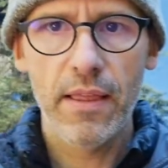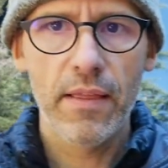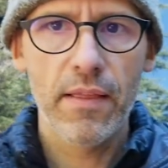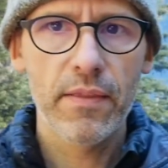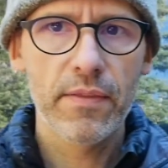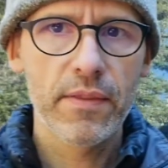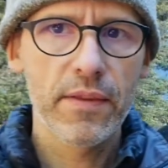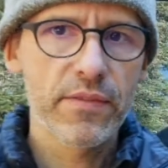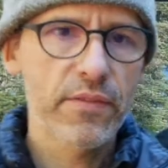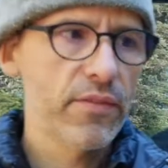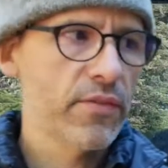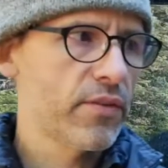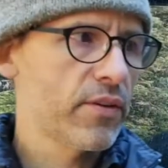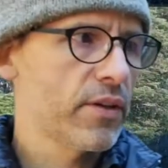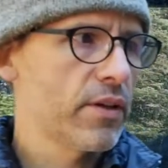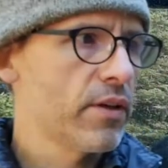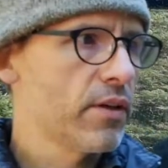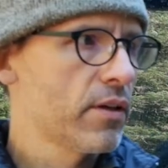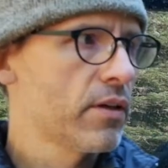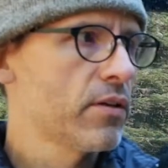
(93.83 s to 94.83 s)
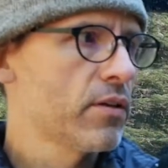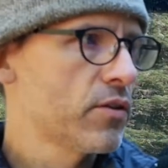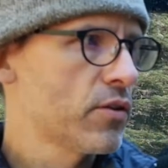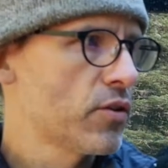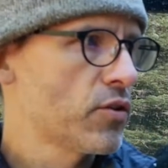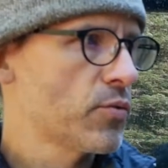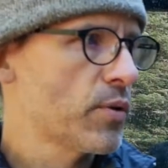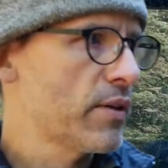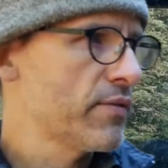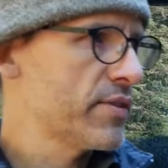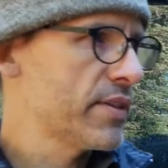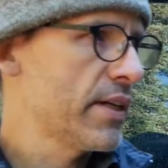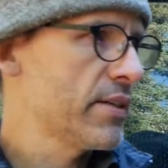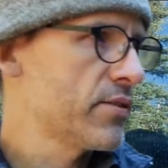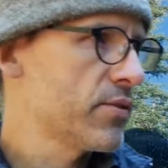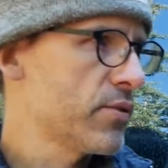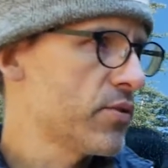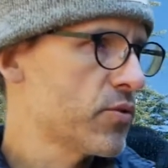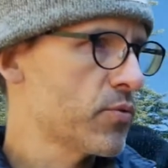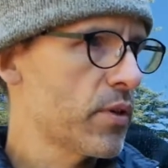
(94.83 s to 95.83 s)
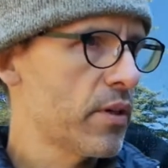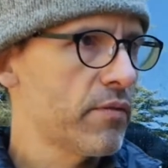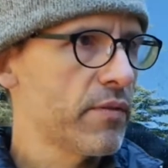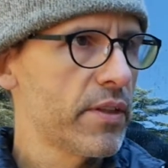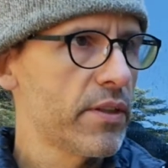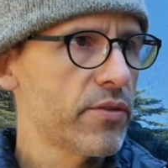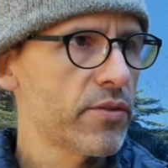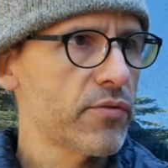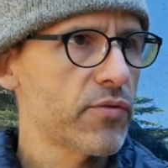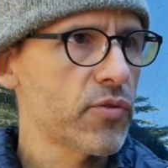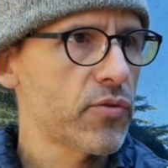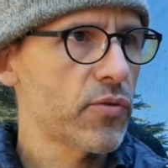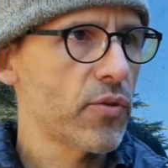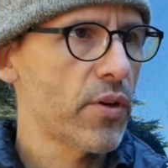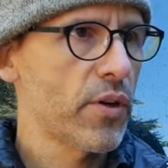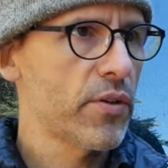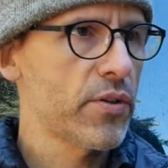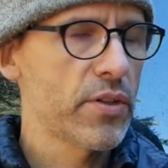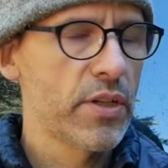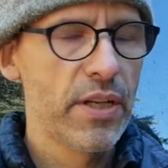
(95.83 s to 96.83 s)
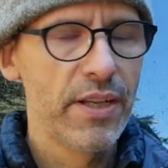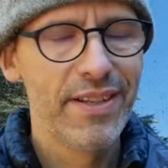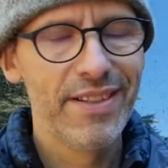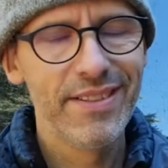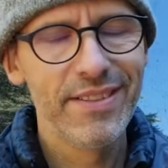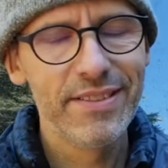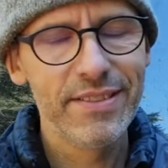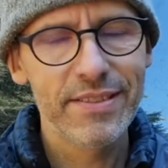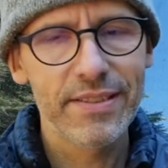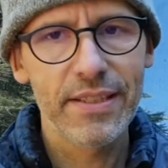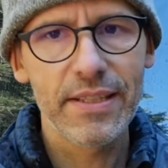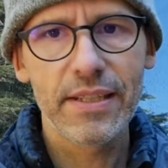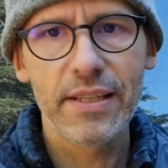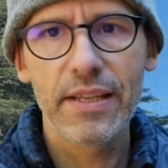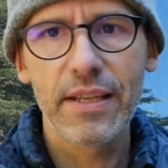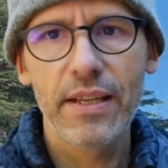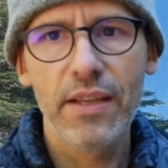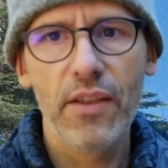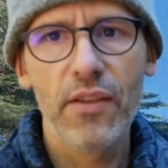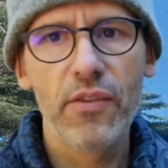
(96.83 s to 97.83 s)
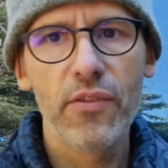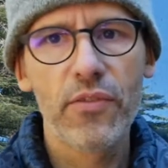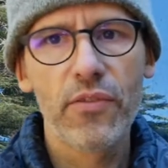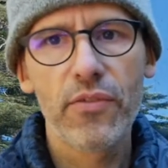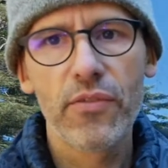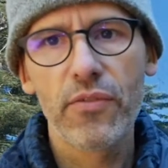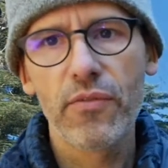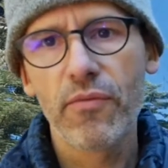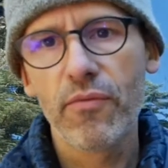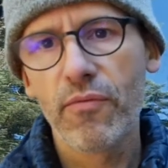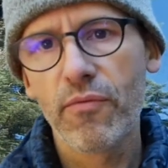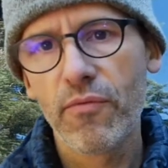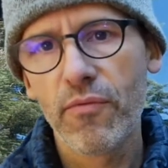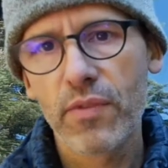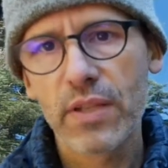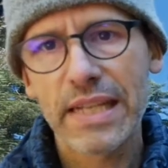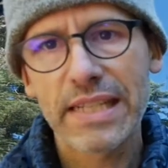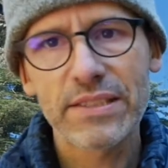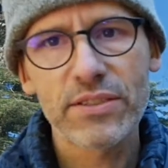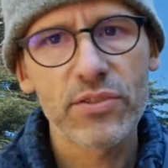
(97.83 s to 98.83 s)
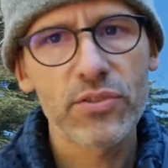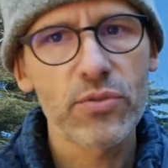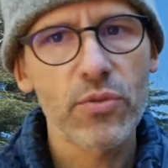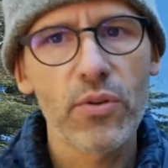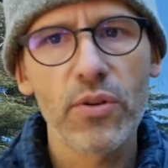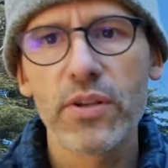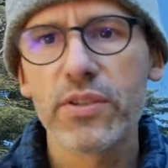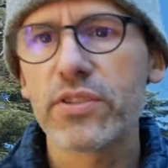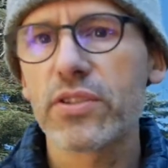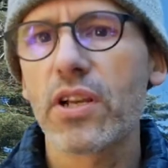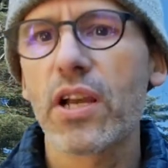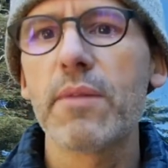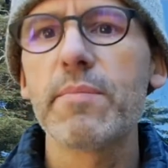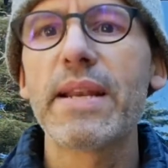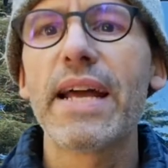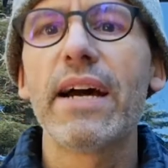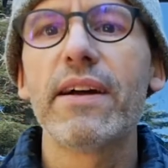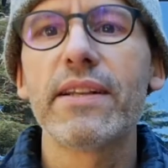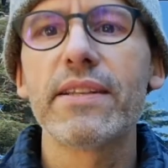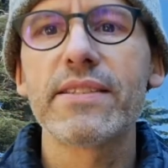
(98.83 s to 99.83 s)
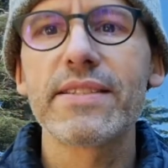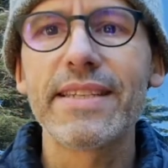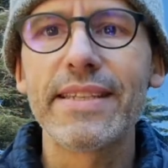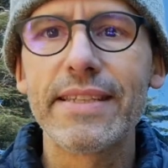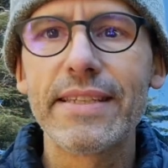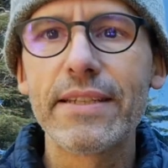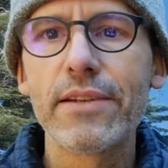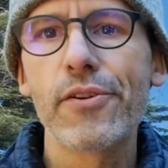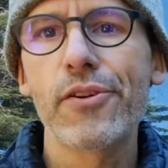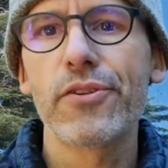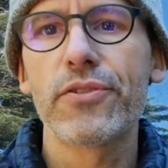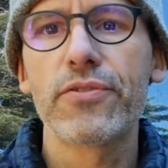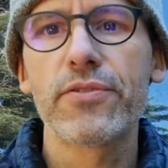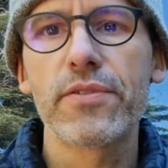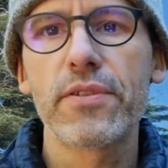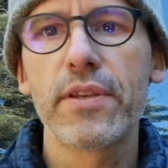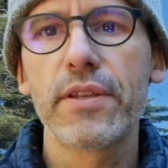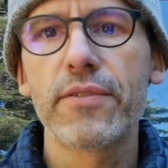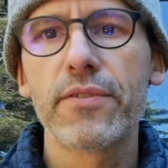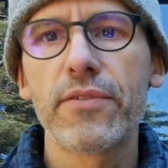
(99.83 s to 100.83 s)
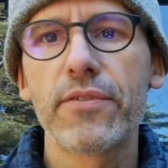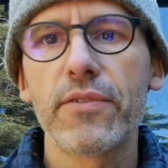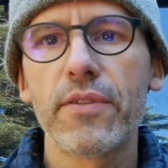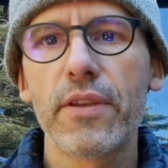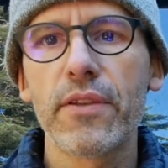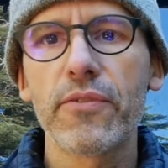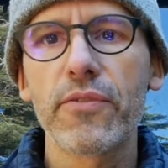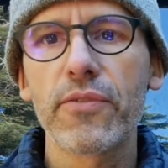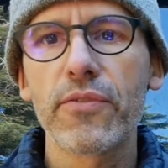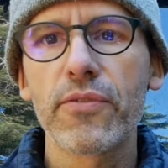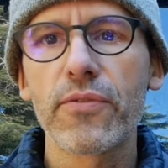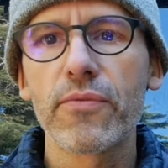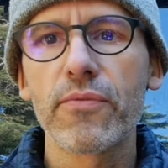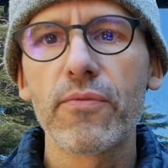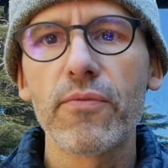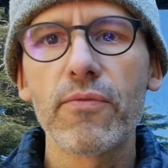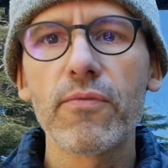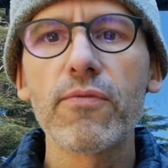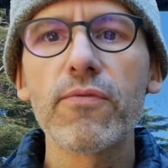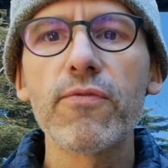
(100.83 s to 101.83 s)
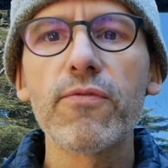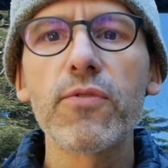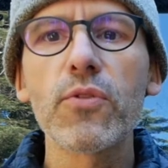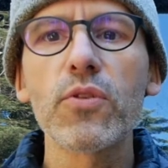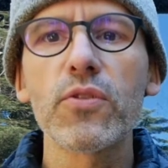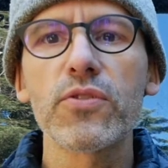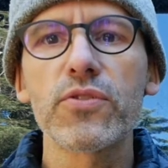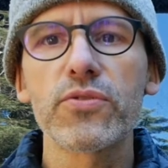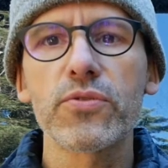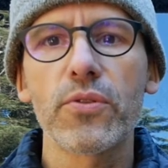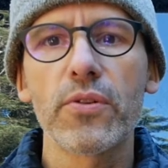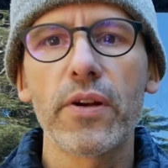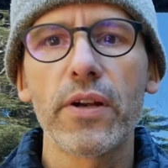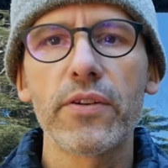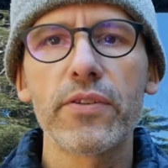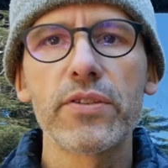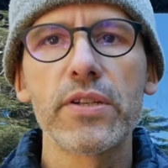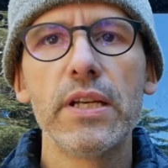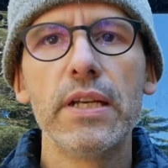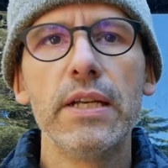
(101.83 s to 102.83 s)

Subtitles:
This is the 12 set, so it's 12 liters of storage. This thing is got storage coming out its ears. It's full of storage.